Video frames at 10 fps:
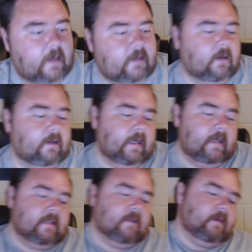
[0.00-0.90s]
it's called the
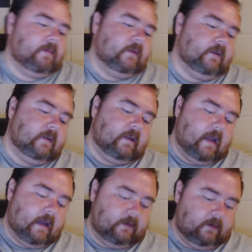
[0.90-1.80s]
87. I'm sure there's an
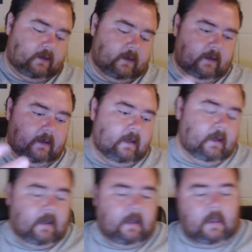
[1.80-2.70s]
actual good
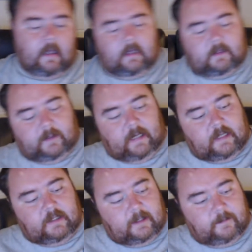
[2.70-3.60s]

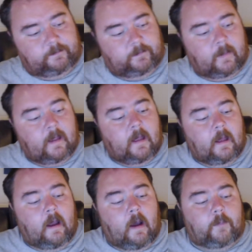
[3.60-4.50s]
explanation.
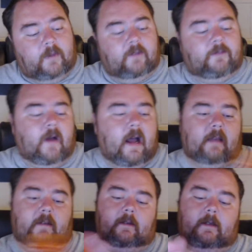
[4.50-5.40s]
But the font,
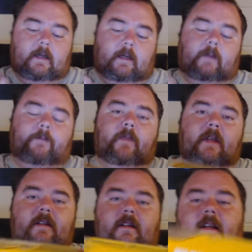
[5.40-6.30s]

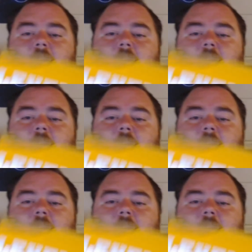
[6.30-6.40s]
here's the thing.